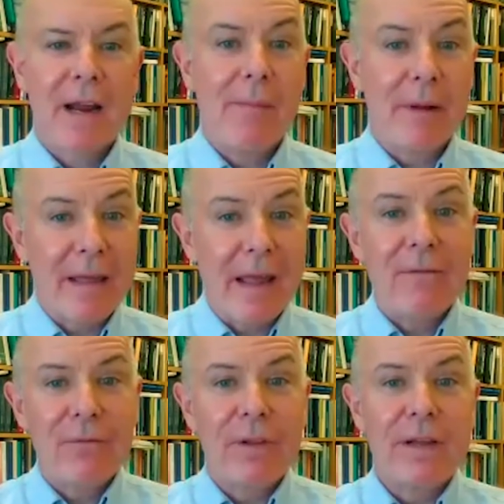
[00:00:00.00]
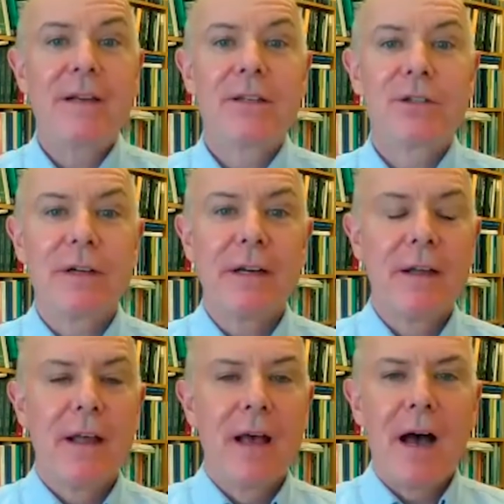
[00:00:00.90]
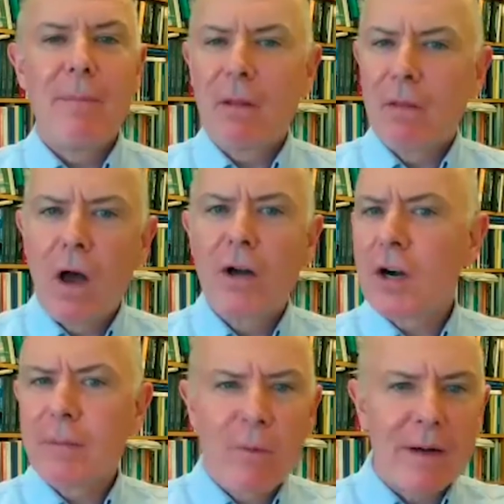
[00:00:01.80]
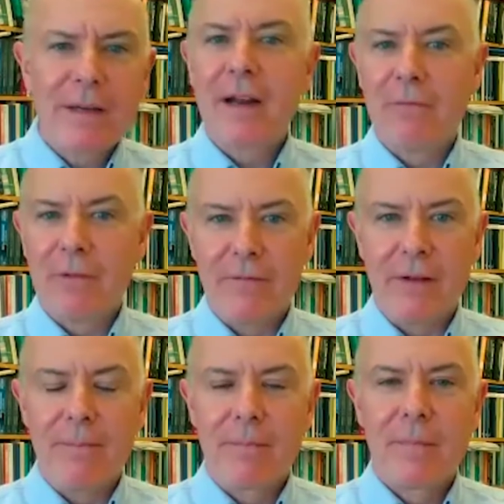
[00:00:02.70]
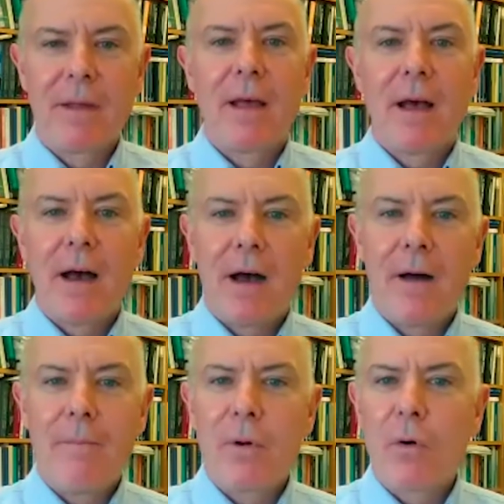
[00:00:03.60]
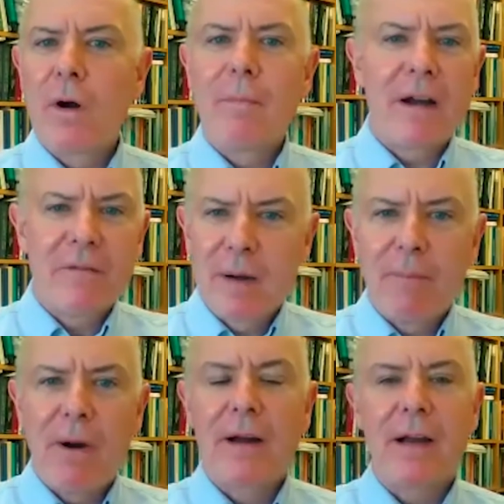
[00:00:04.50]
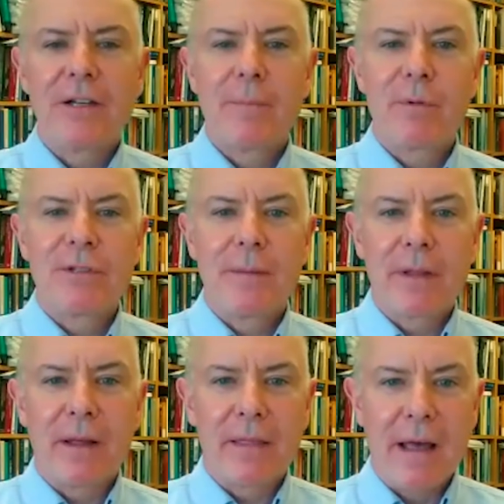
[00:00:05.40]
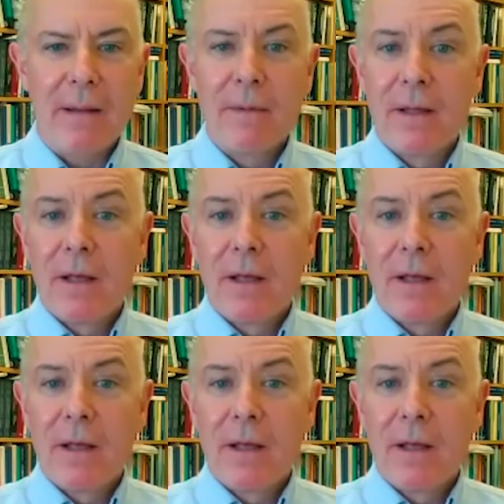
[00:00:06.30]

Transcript: economic gain for the industry, uh, but long-term, he wanted to get rid of it, um, or it might have been a bargaining chip or something like that.